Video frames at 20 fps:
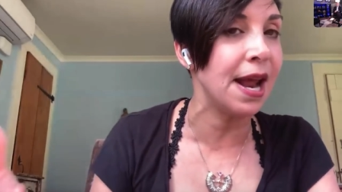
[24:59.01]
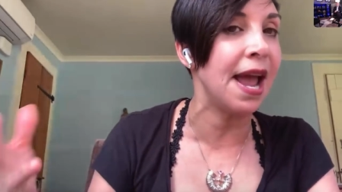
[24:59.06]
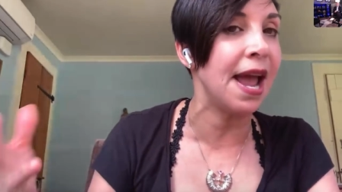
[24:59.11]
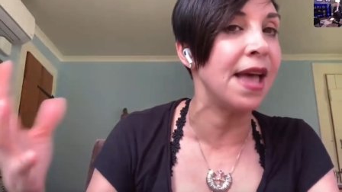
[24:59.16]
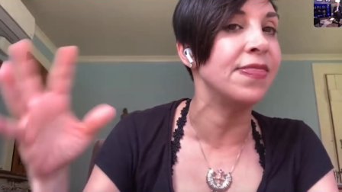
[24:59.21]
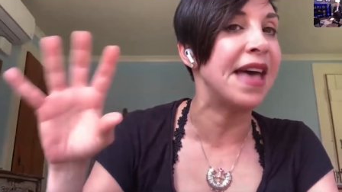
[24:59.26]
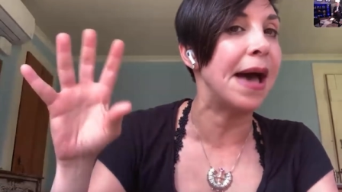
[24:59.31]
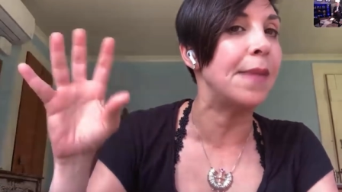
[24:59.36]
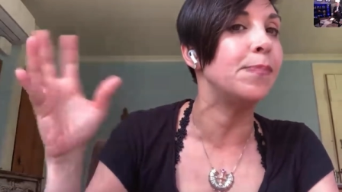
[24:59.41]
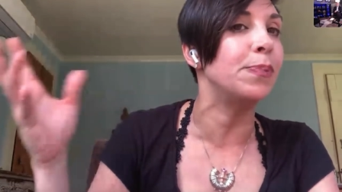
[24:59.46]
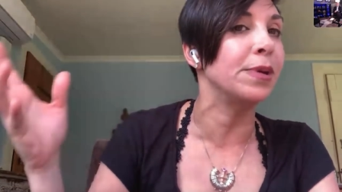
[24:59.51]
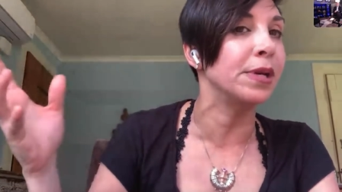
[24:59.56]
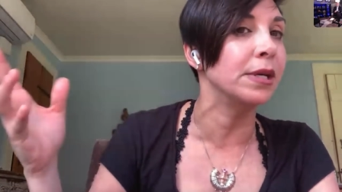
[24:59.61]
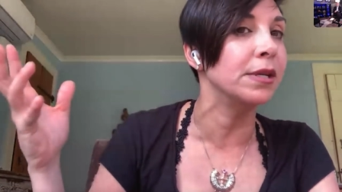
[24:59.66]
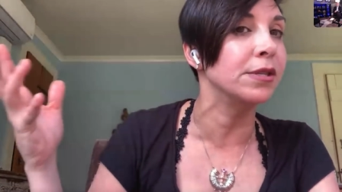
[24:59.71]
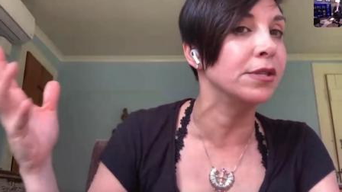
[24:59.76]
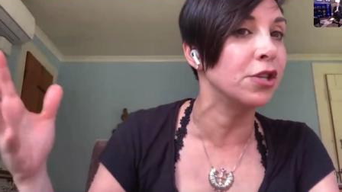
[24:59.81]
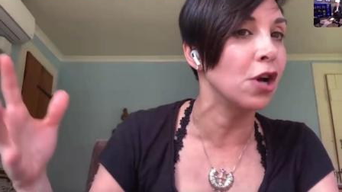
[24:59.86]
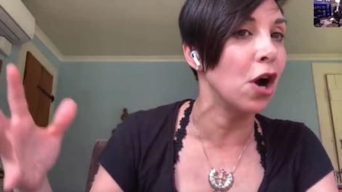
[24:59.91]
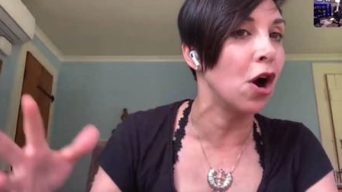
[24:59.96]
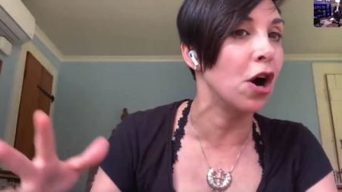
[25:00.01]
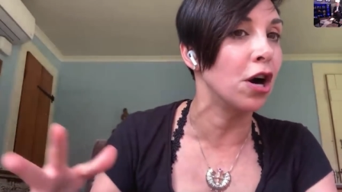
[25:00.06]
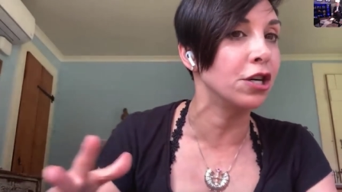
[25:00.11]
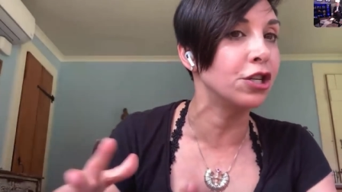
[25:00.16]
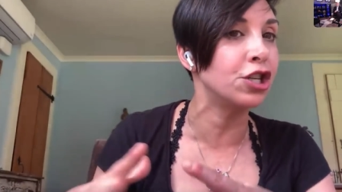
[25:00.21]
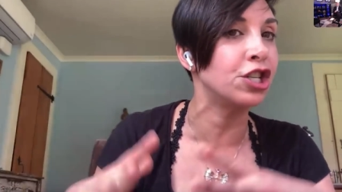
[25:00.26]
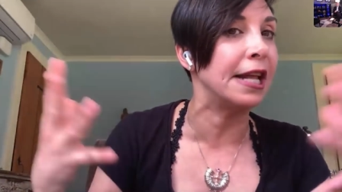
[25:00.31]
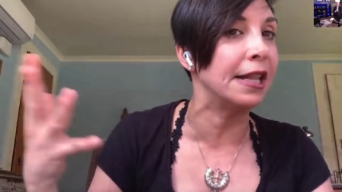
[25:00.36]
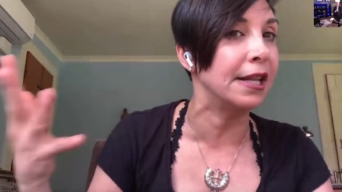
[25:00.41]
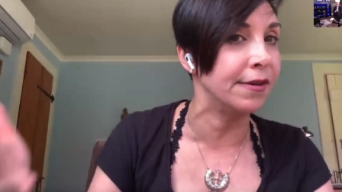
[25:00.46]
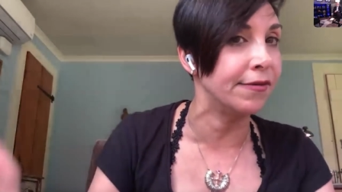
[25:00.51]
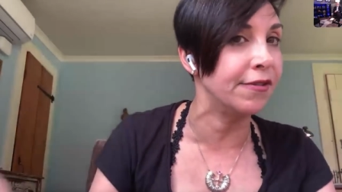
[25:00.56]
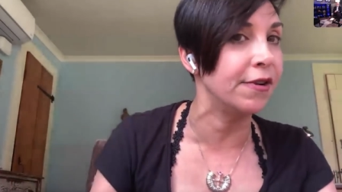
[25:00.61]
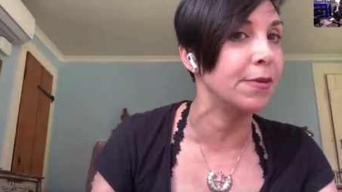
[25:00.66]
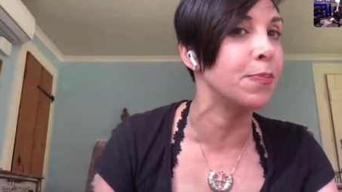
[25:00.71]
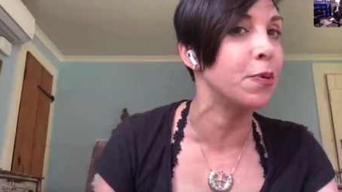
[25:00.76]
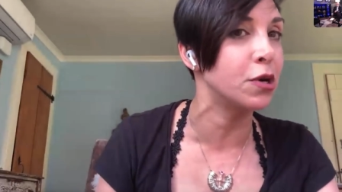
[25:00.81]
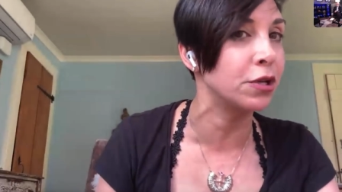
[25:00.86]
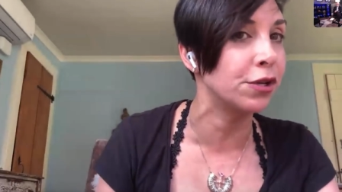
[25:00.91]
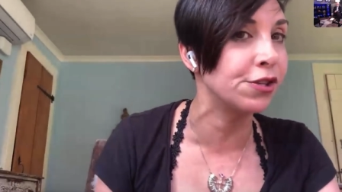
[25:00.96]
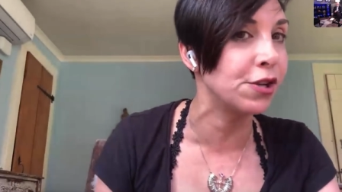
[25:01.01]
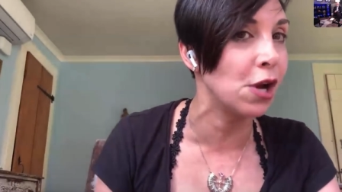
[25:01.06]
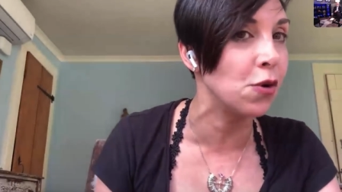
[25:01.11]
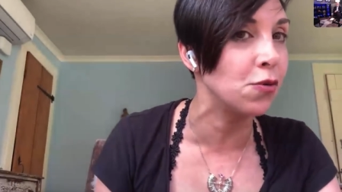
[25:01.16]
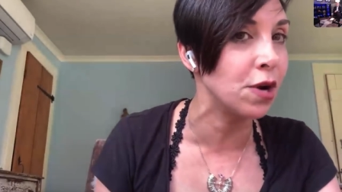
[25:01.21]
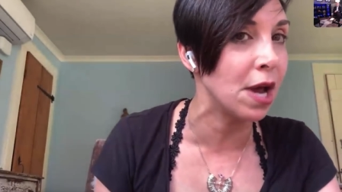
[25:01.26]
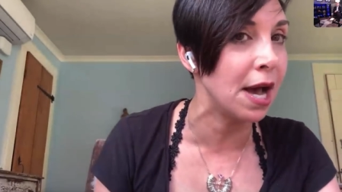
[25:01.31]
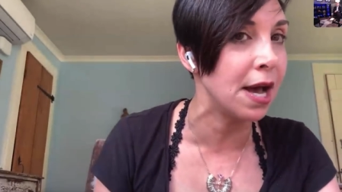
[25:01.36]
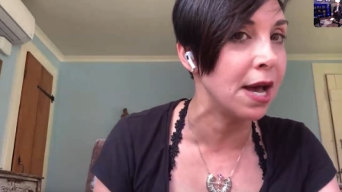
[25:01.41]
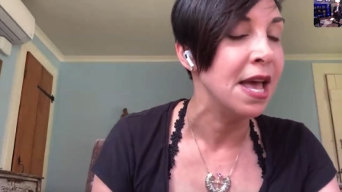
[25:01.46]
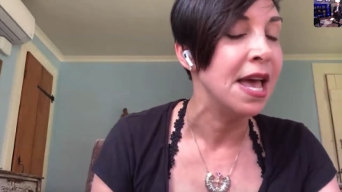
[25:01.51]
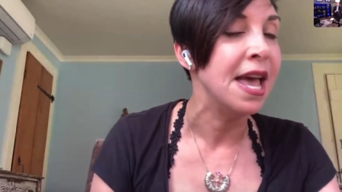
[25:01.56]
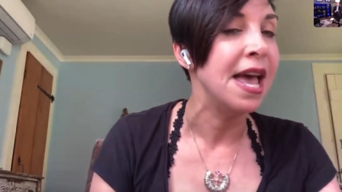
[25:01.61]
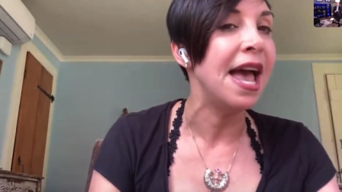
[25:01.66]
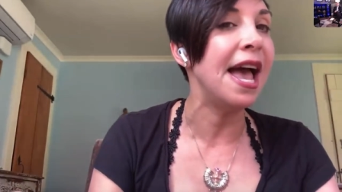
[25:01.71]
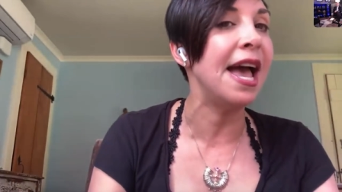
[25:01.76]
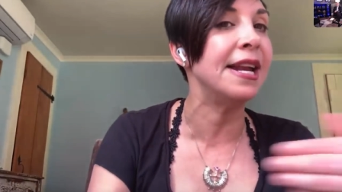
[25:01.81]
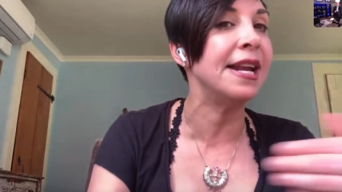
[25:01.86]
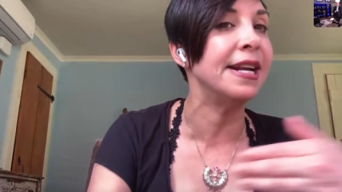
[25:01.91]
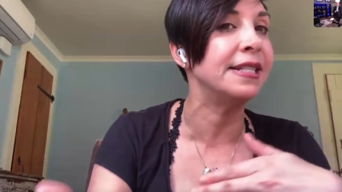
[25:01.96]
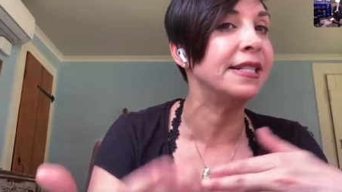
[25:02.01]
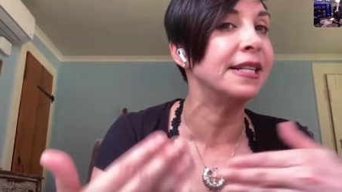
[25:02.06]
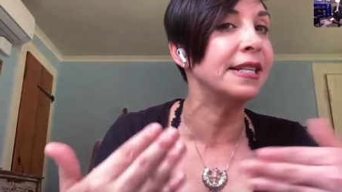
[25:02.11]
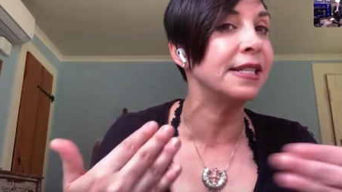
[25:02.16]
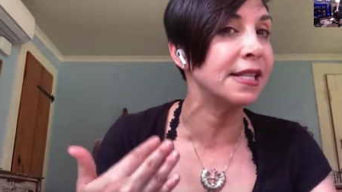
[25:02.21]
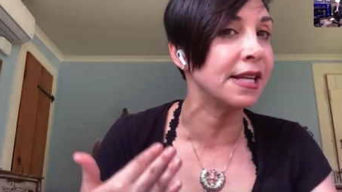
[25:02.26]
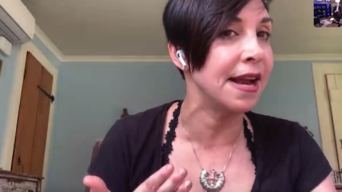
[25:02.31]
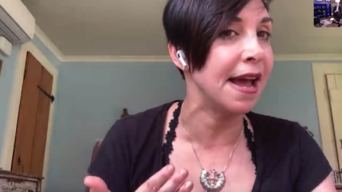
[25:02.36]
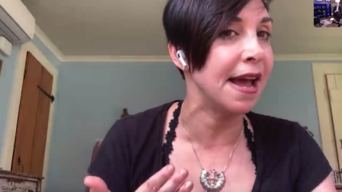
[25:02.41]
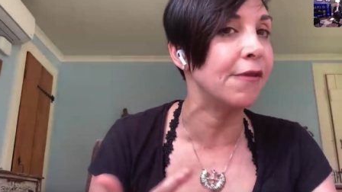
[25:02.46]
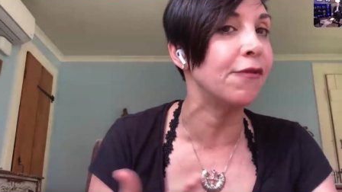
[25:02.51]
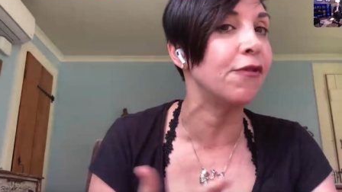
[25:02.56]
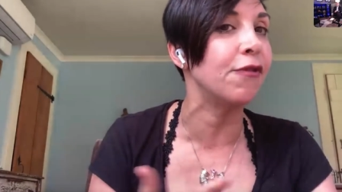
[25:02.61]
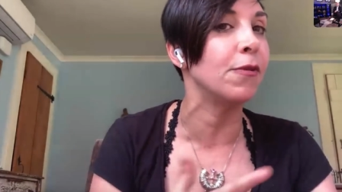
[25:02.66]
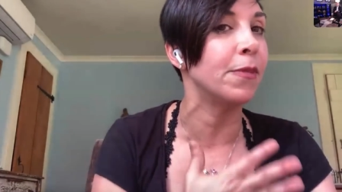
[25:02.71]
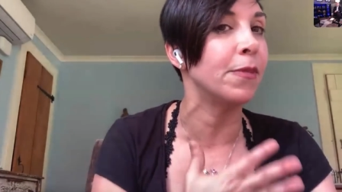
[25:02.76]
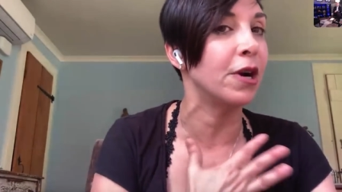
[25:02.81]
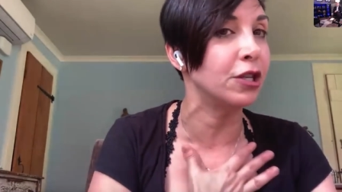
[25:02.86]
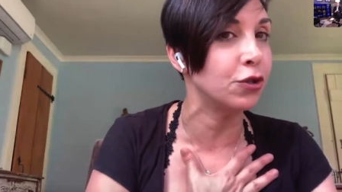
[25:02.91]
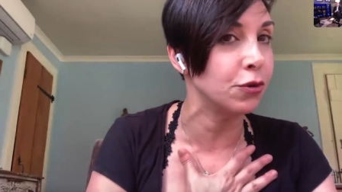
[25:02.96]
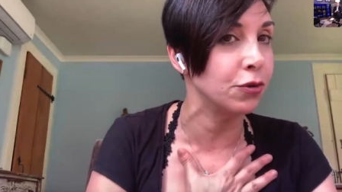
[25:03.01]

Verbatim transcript: And that builds our shell of a persona and a disconnect from our true